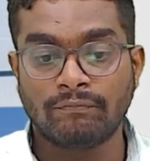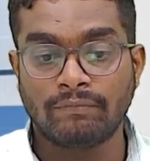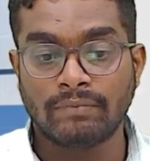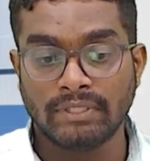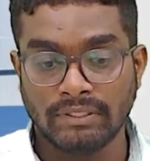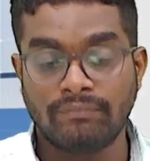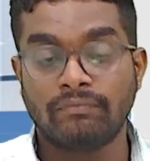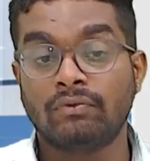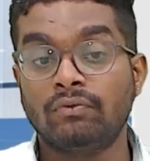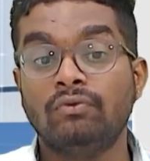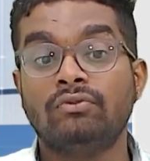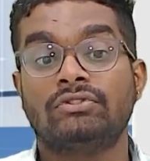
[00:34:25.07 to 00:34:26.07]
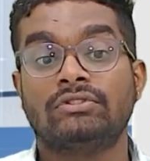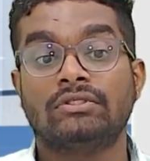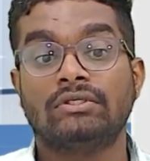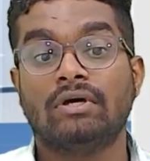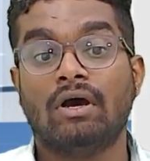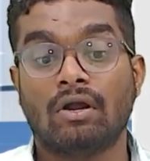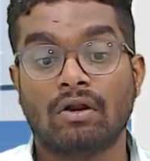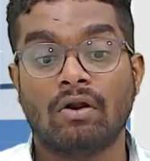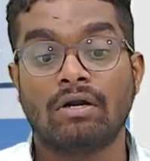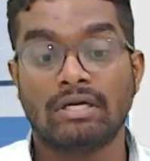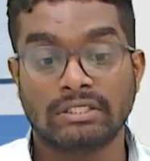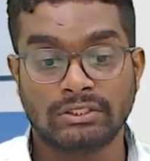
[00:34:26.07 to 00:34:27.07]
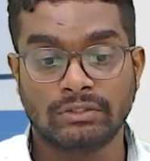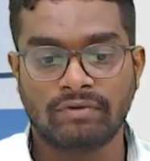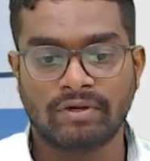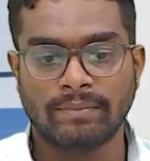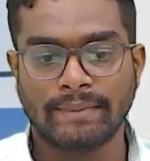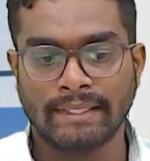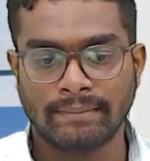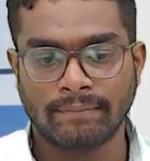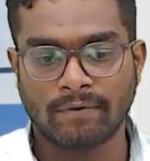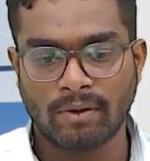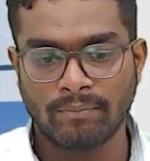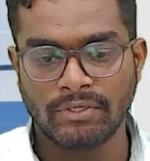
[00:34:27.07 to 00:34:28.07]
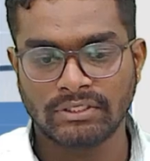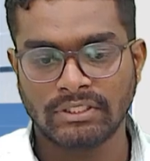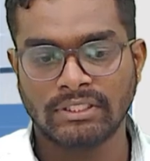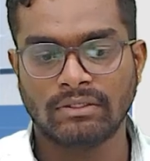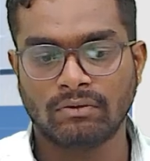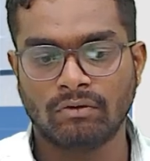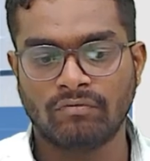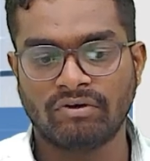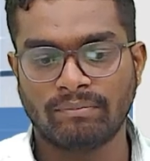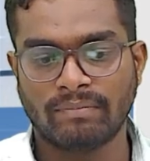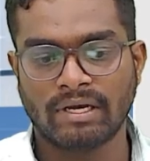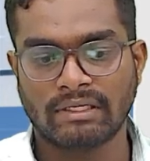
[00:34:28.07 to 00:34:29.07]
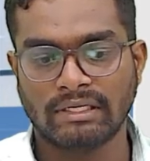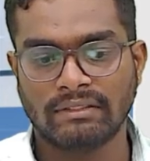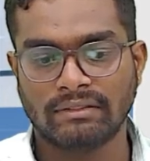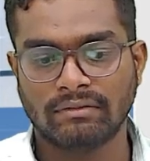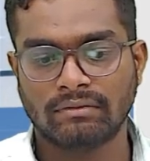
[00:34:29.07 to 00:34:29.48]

if goods are not received from A, obviously it will go for market,